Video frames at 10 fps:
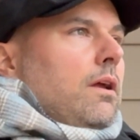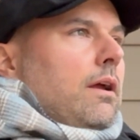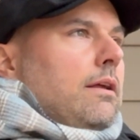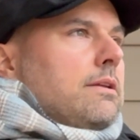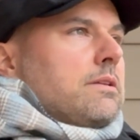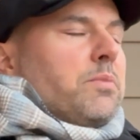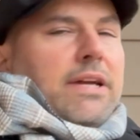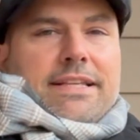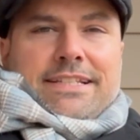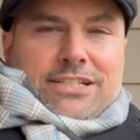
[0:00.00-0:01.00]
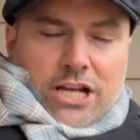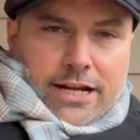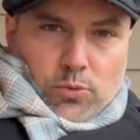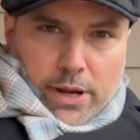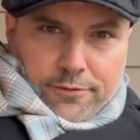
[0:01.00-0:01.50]
and it's something I
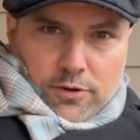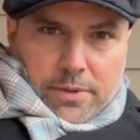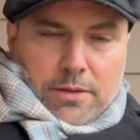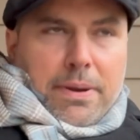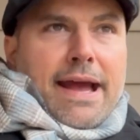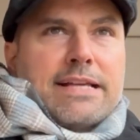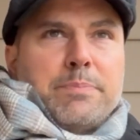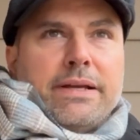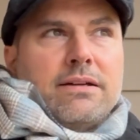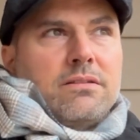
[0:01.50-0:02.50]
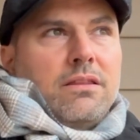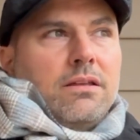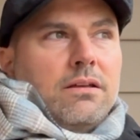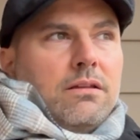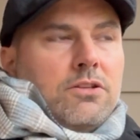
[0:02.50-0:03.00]
shied away from in the past because of
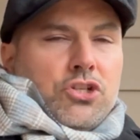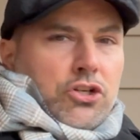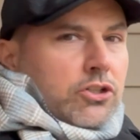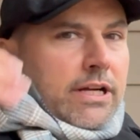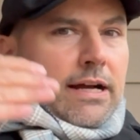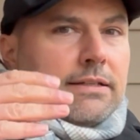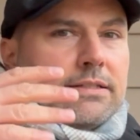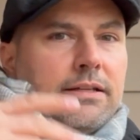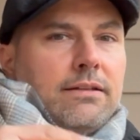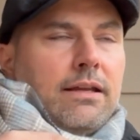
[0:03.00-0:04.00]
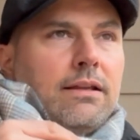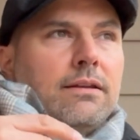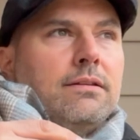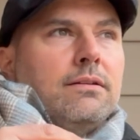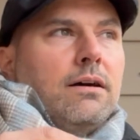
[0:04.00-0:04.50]
the sugar content,
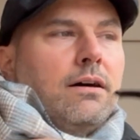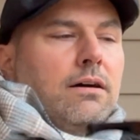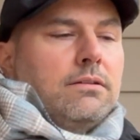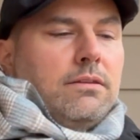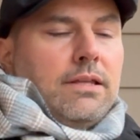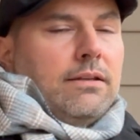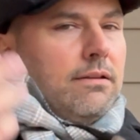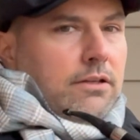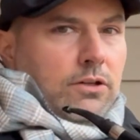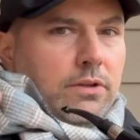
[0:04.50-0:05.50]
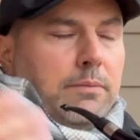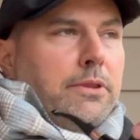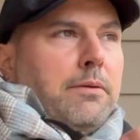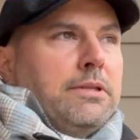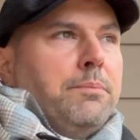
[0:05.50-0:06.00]
and that
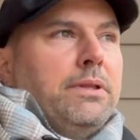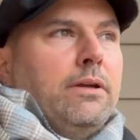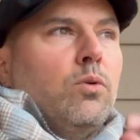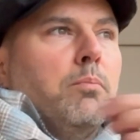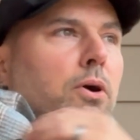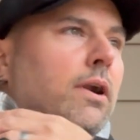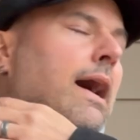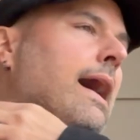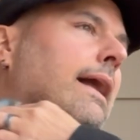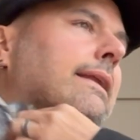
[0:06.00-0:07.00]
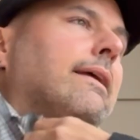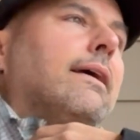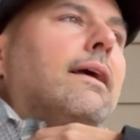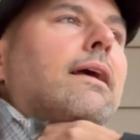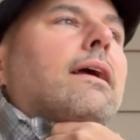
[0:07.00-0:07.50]
they typically will burn hot,
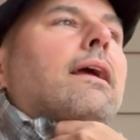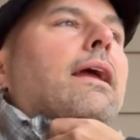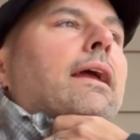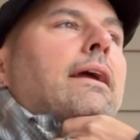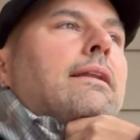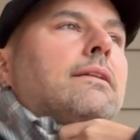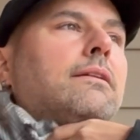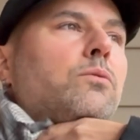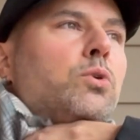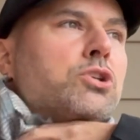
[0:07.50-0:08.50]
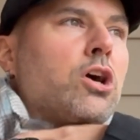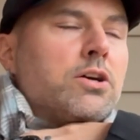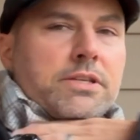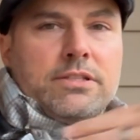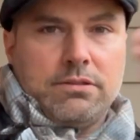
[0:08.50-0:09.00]
and which
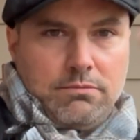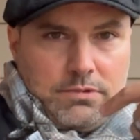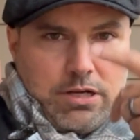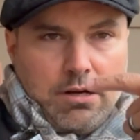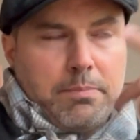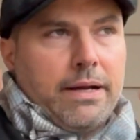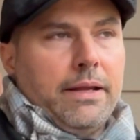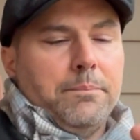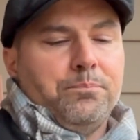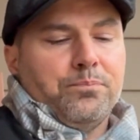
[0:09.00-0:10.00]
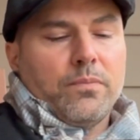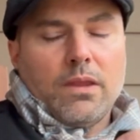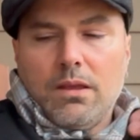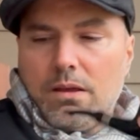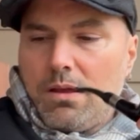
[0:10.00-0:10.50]
causes tongue bite.
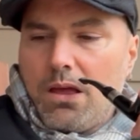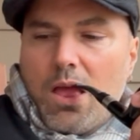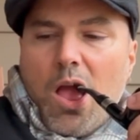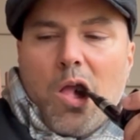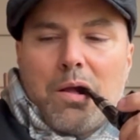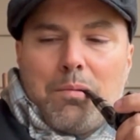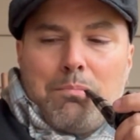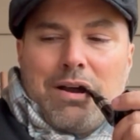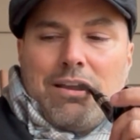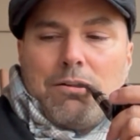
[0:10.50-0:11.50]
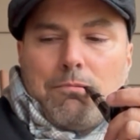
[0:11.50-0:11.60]
But